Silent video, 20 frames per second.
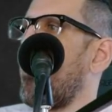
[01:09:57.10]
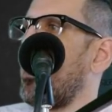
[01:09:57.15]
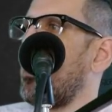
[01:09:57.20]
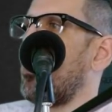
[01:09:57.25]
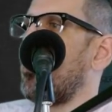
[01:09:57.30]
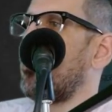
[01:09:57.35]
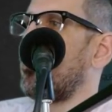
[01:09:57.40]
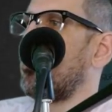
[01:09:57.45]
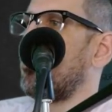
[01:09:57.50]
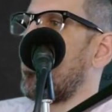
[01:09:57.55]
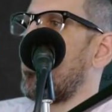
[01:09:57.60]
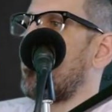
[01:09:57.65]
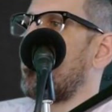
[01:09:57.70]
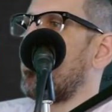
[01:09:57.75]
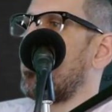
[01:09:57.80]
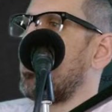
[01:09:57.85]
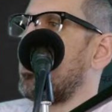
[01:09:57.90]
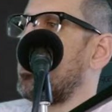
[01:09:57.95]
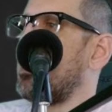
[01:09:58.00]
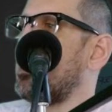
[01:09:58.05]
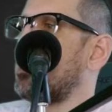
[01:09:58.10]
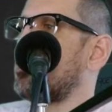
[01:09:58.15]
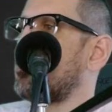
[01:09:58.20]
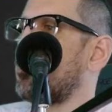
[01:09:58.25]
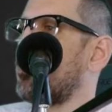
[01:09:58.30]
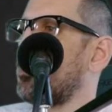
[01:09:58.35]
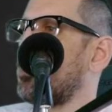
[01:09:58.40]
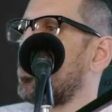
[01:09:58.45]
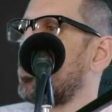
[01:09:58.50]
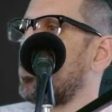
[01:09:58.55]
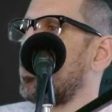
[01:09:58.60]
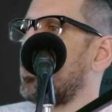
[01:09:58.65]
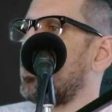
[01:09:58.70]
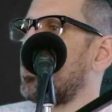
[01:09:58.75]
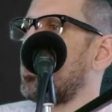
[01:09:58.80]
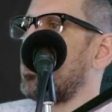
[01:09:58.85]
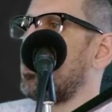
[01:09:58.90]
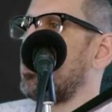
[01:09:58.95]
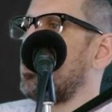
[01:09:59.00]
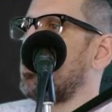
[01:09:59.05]
We remember this. We're looking at
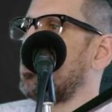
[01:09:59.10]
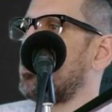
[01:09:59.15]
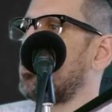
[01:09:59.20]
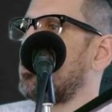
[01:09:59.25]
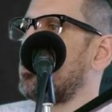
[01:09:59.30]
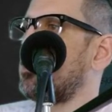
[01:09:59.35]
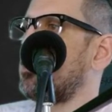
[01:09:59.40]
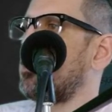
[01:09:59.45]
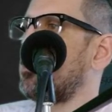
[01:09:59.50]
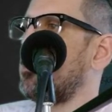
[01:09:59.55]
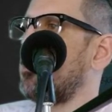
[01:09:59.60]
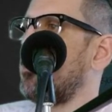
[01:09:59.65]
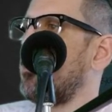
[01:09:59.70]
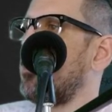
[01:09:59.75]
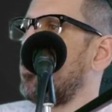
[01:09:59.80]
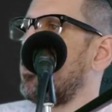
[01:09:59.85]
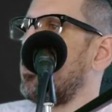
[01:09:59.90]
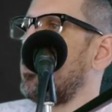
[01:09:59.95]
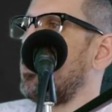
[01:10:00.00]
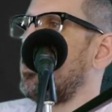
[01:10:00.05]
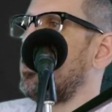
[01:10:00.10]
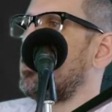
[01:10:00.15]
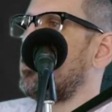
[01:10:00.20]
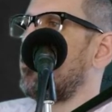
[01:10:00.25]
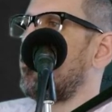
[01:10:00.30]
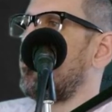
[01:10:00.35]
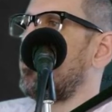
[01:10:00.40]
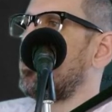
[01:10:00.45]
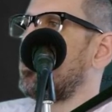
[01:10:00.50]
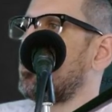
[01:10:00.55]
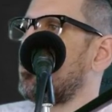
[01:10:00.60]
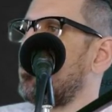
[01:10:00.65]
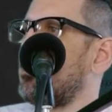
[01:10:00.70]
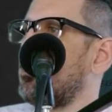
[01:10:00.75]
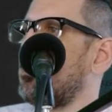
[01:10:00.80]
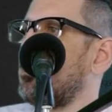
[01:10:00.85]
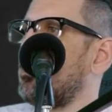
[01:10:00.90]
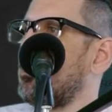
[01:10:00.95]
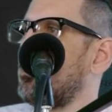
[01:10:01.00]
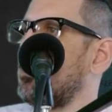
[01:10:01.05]
this. It's
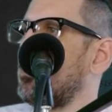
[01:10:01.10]
visible.